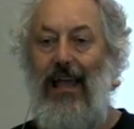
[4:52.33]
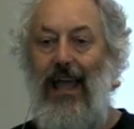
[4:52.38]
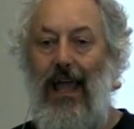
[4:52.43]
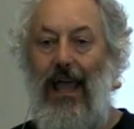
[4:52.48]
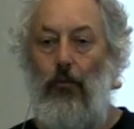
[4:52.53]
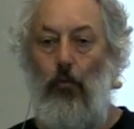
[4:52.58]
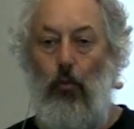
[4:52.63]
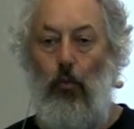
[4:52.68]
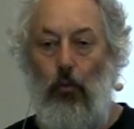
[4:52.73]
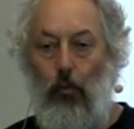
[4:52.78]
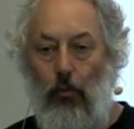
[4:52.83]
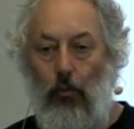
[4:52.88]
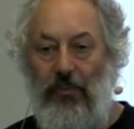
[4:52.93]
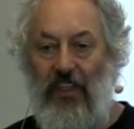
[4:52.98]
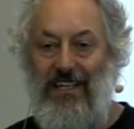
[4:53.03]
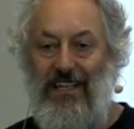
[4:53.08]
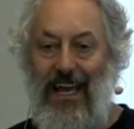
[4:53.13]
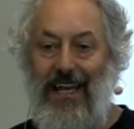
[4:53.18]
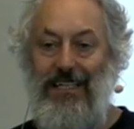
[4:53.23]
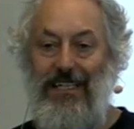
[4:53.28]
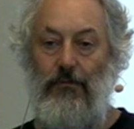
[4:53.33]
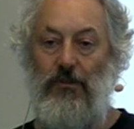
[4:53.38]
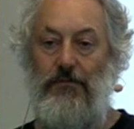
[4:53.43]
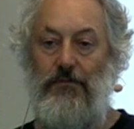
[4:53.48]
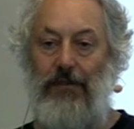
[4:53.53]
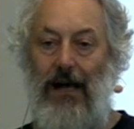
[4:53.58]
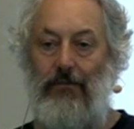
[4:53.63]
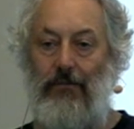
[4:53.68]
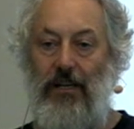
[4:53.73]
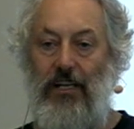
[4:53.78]
and the date it
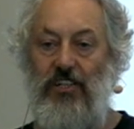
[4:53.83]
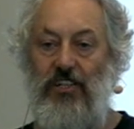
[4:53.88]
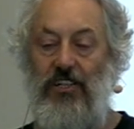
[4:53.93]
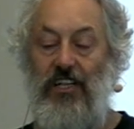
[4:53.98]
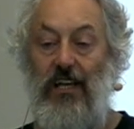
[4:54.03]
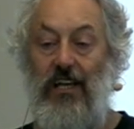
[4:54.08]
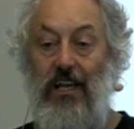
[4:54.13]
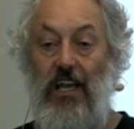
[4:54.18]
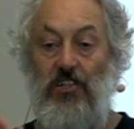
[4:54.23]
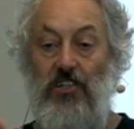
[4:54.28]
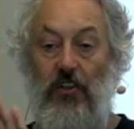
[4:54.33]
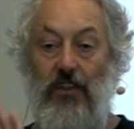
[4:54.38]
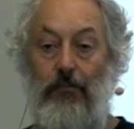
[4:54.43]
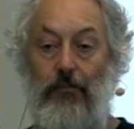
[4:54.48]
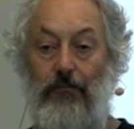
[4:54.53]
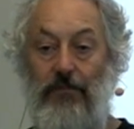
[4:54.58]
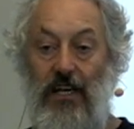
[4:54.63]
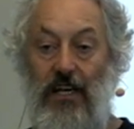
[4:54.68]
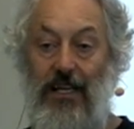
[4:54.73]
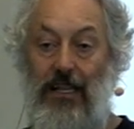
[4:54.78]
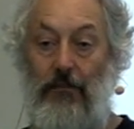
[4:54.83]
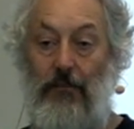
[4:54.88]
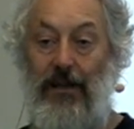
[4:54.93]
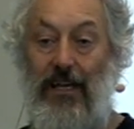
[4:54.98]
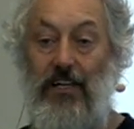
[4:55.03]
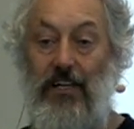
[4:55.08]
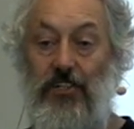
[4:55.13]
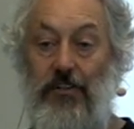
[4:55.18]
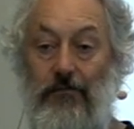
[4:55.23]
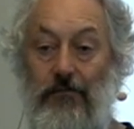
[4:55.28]
was published is on the title
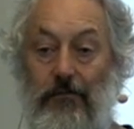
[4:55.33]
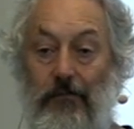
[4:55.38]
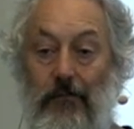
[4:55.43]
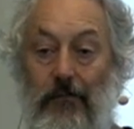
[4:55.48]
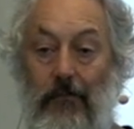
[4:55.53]
page.